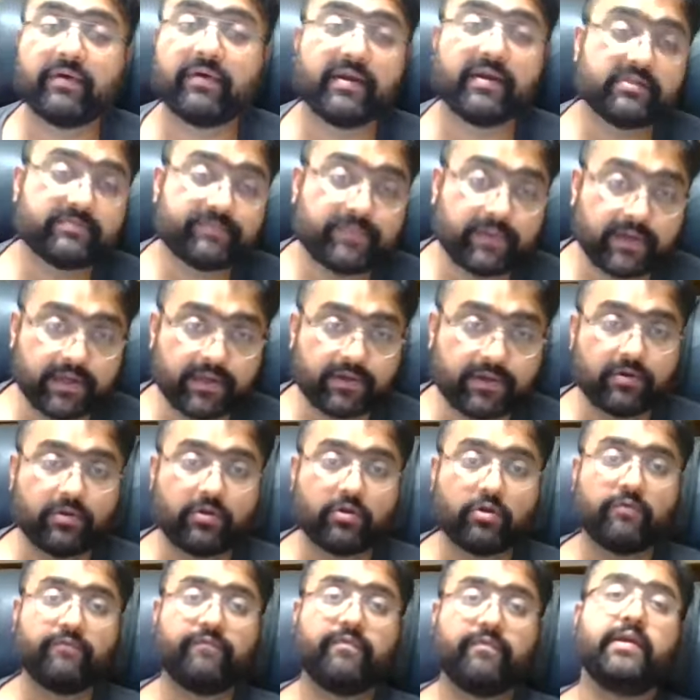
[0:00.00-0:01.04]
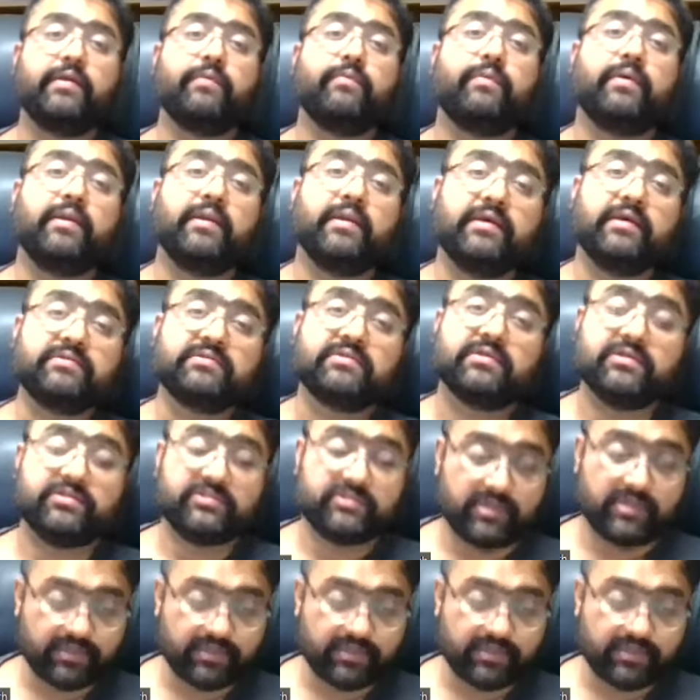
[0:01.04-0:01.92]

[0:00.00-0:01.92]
One is particular offer and one is